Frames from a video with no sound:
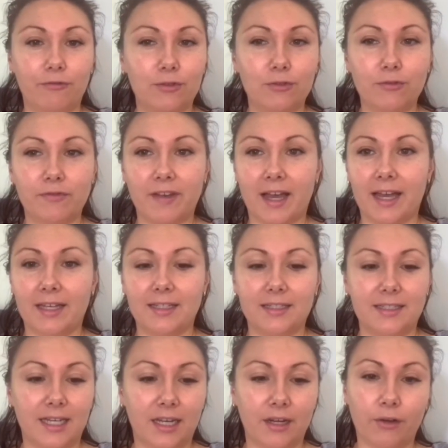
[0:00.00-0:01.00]

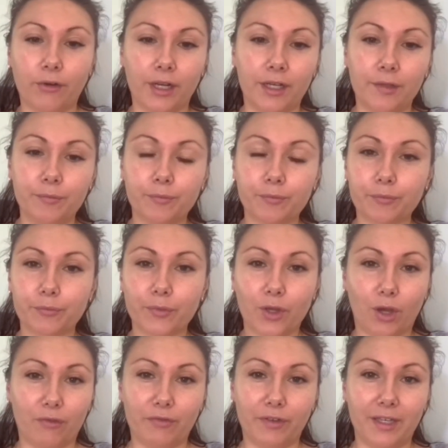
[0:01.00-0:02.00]
Full-fat dairy
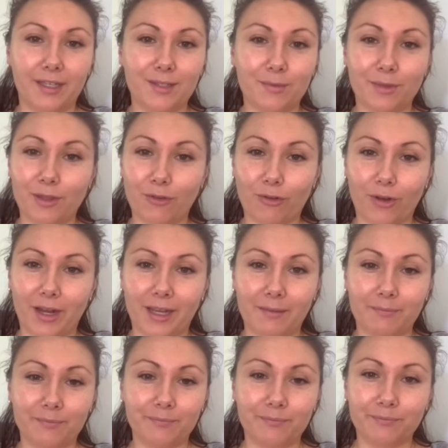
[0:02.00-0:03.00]
coffees with
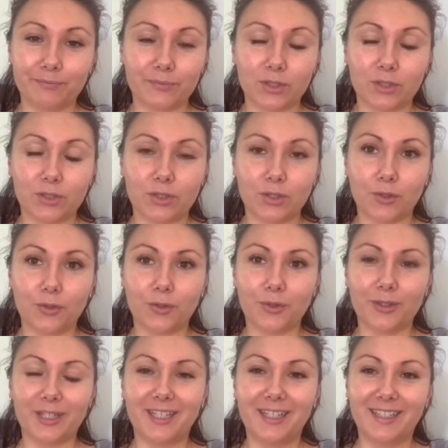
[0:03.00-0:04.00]
cream, so
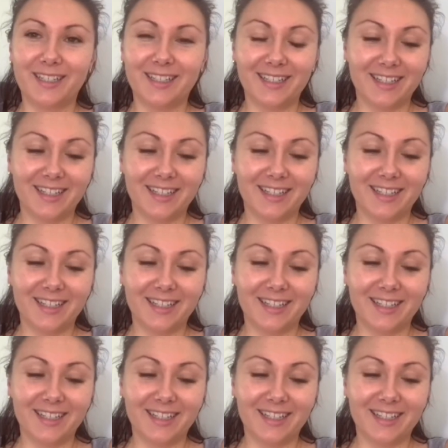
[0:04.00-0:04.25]
good.